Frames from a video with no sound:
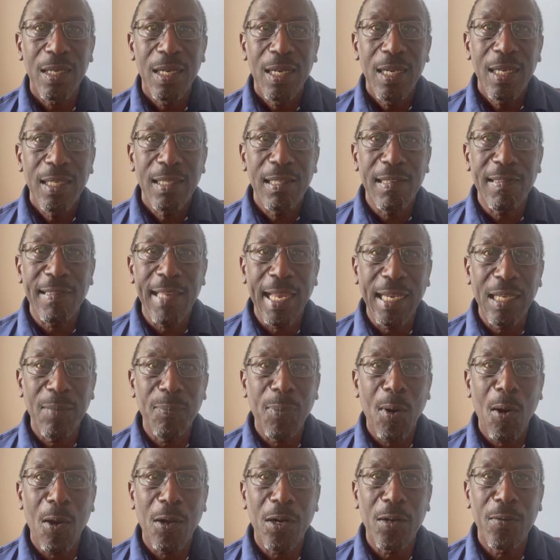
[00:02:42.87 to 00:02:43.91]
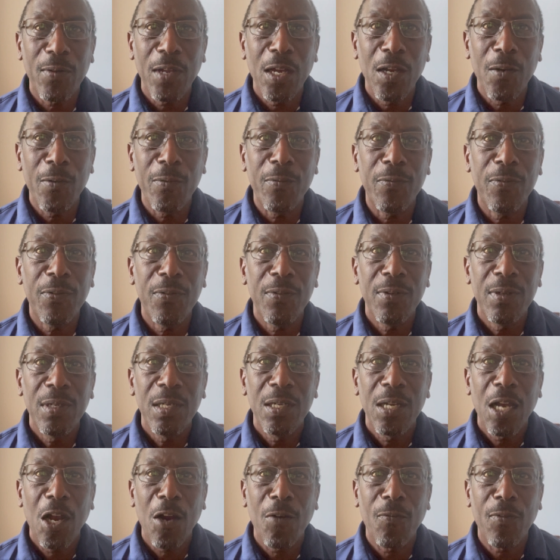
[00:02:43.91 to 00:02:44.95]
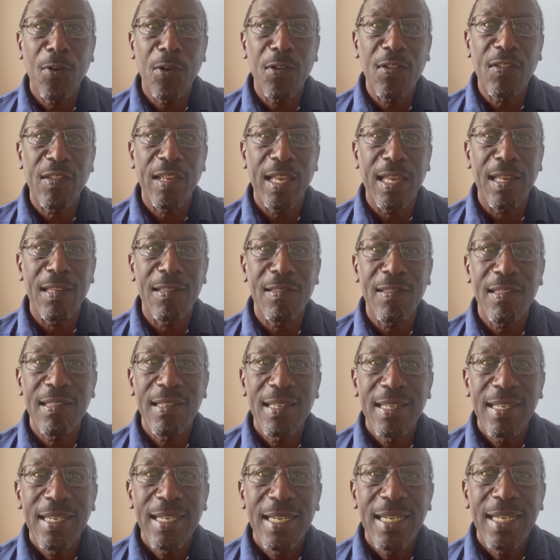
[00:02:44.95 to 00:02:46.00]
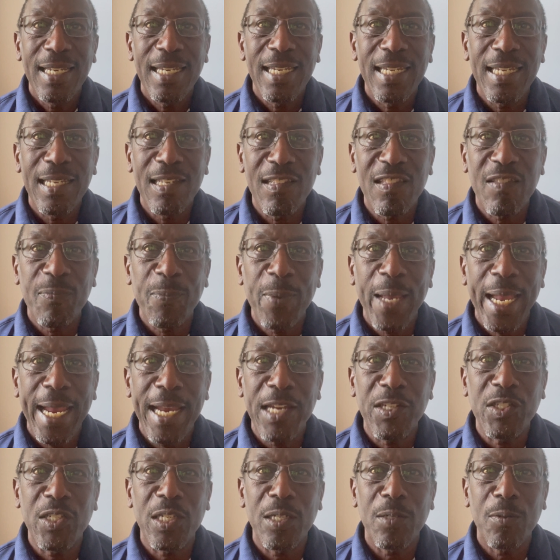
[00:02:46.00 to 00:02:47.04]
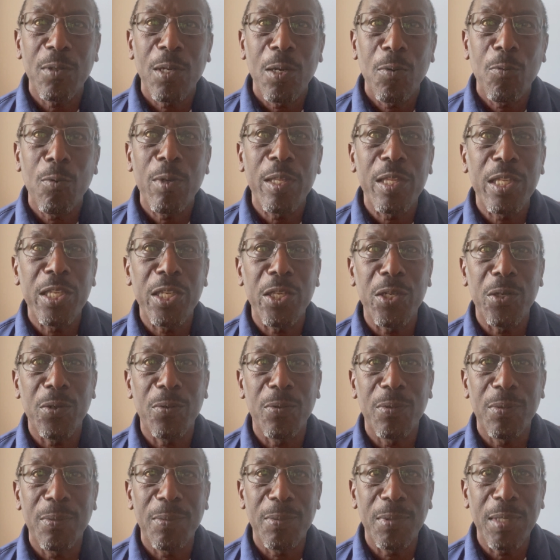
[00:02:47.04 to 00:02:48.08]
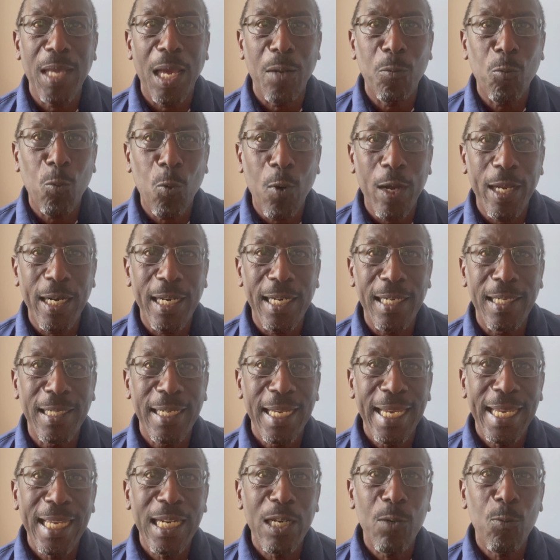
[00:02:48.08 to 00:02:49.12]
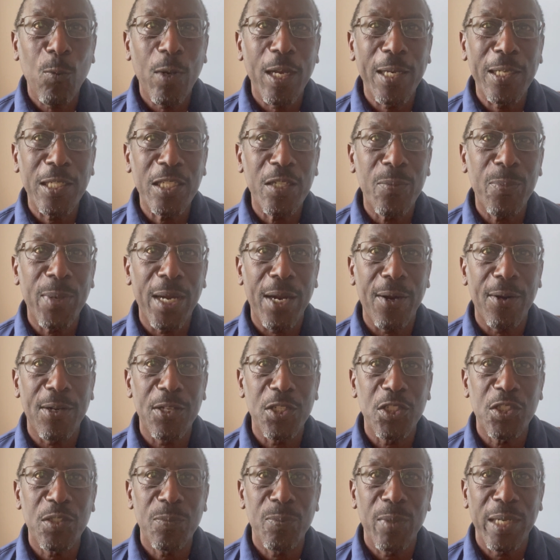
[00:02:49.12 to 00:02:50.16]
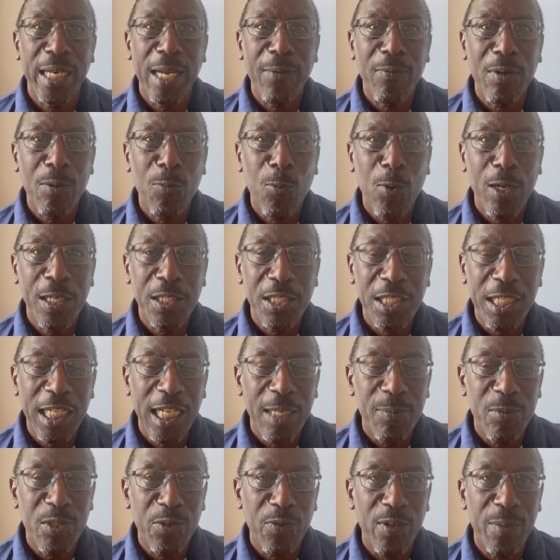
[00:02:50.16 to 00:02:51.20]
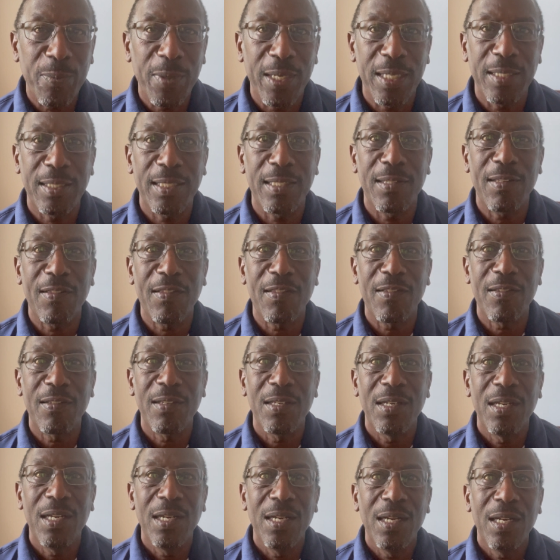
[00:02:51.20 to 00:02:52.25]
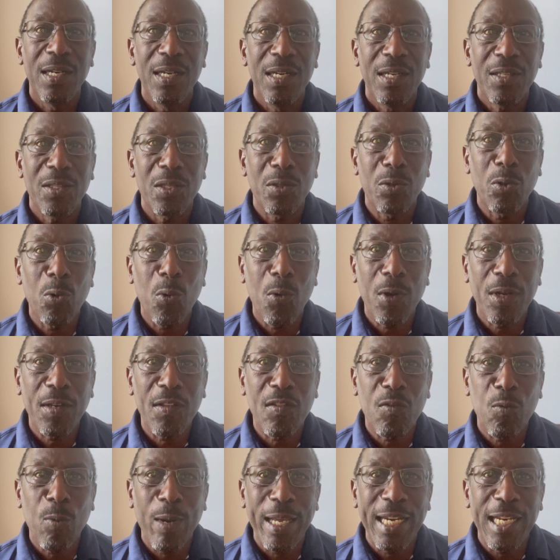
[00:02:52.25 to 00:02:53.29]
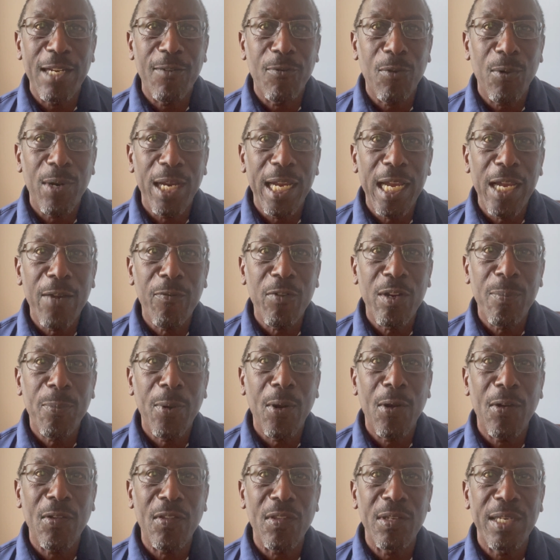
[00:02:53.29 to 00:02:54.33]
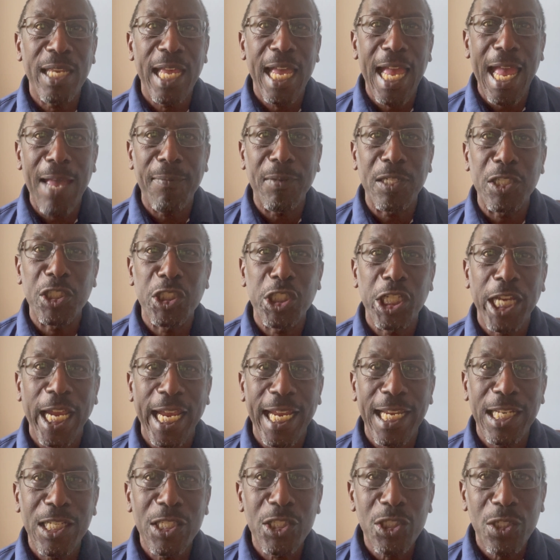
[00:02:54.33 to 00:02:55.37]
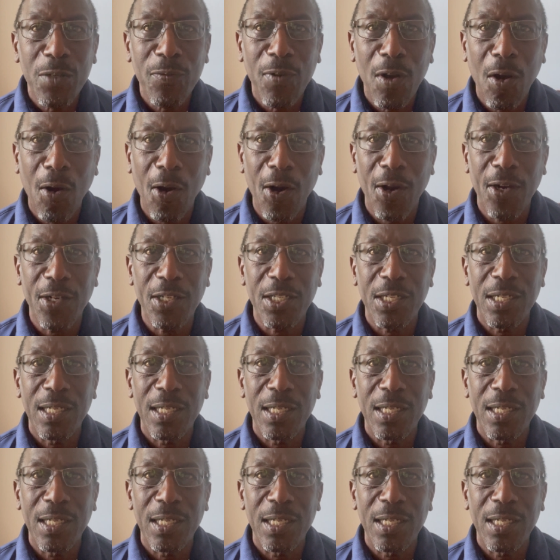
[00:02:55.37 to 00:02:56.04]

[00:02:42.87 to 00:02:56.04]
The second part of our verse says, "He is patient with you, not wanting anyone to perish, but everyone to come to repentance." The Lord is waiting for every person to have a change of heart.